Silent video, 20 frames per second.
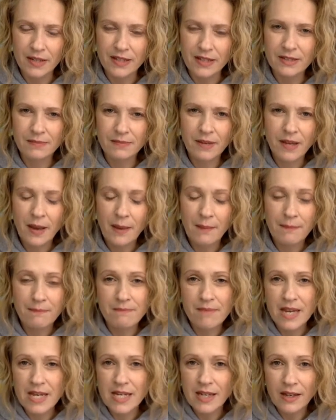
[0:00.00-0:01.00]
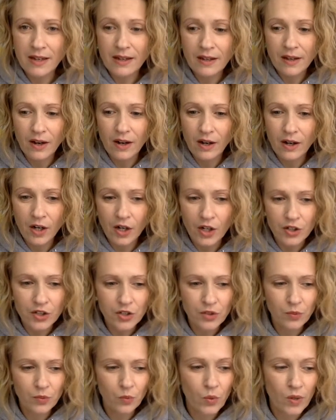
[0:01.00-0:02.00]
It's making
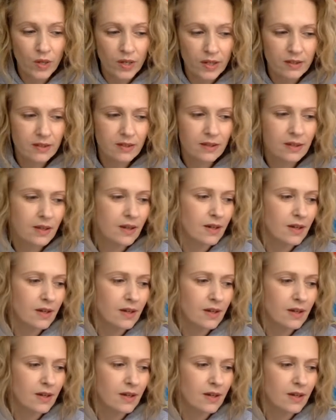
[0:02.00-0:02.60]
art with